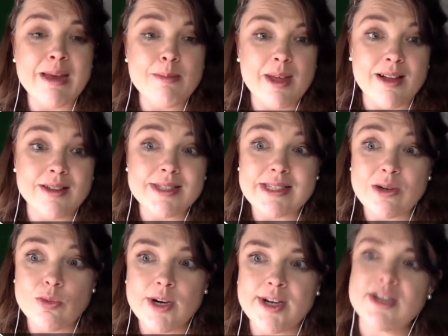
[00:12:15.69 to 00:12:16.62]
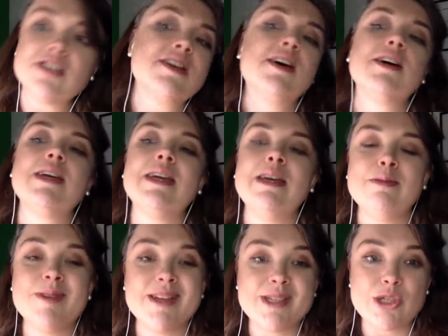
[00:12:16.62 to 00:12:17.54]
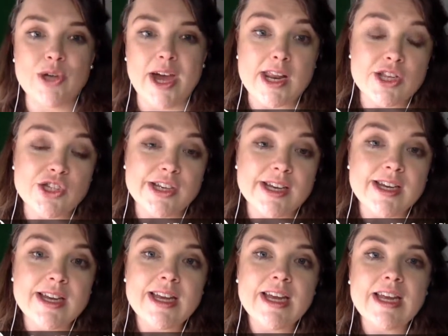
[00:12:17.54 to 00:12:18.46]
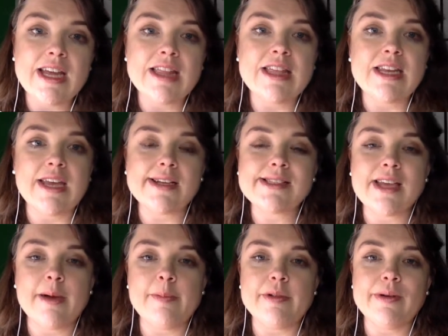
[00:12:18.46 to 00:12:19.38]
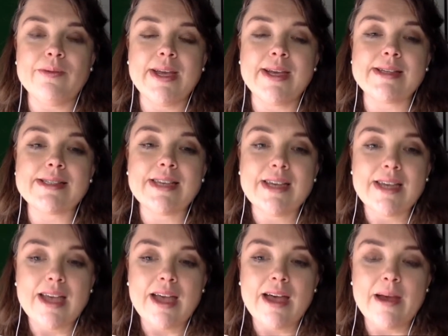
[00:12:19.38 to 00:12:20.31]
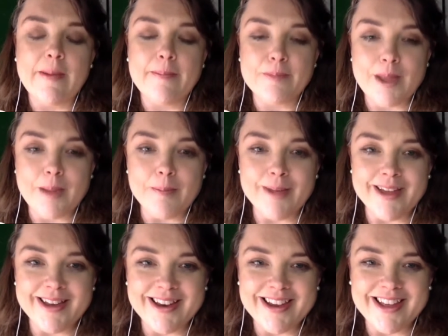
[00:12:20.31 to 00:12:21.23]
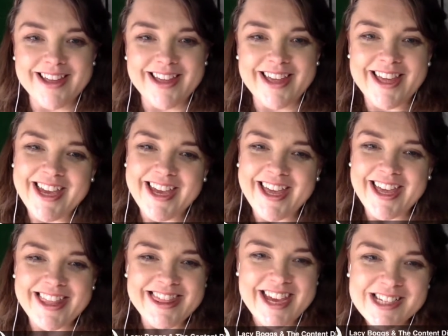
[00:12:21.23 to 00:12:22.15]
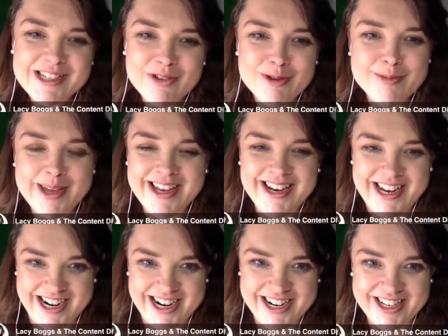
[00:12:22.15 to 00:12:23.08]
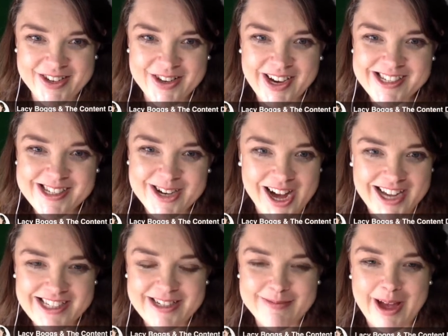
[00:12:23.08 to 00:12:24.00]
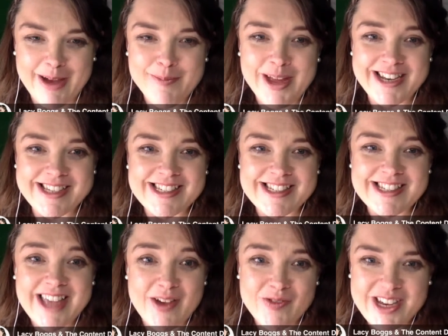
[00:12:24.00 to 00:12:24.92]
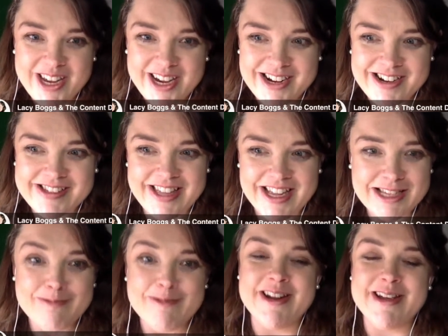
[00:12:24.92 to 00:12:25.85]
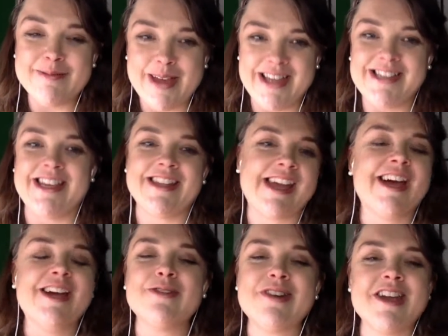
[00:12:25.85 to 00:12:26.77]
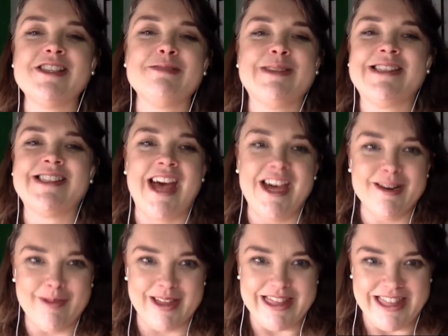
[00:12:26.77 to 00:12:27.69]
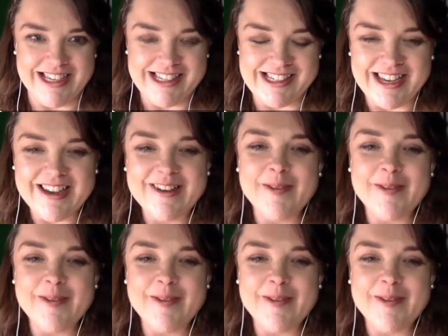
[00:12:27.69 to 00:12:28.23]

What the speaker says: emails. So we're going to talk email strategy in the next couple of weeks. But thanks for being here. You guys are awesome. I've made it 7 years. That's pretty amazing. Like, I don't need to be sad about this.